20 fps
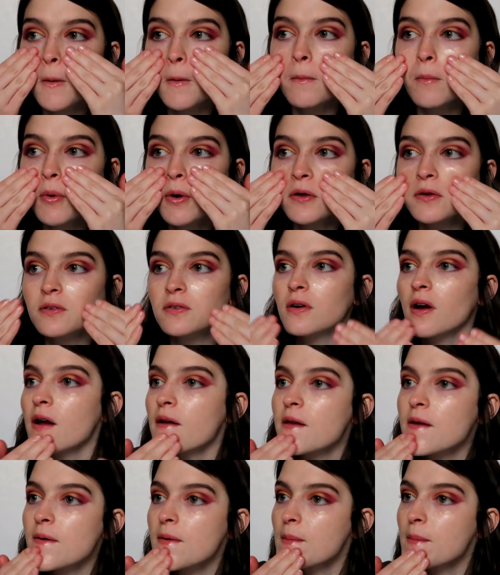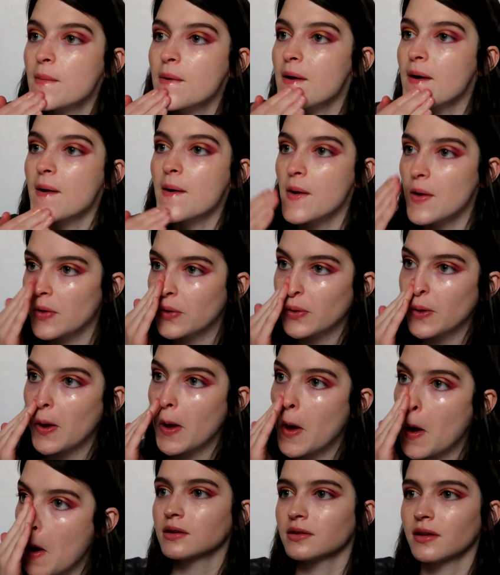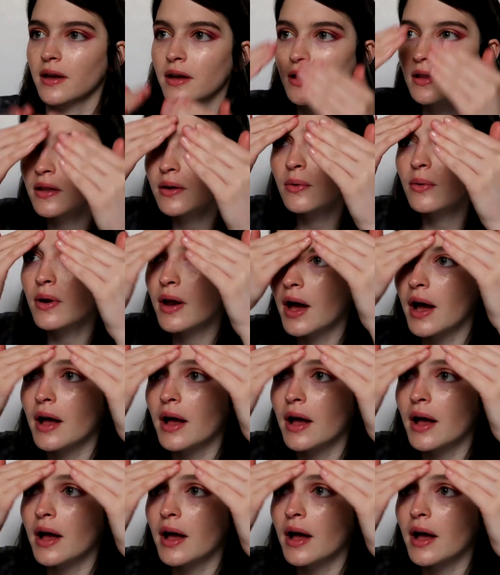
a moisturizer but also looks like a liquid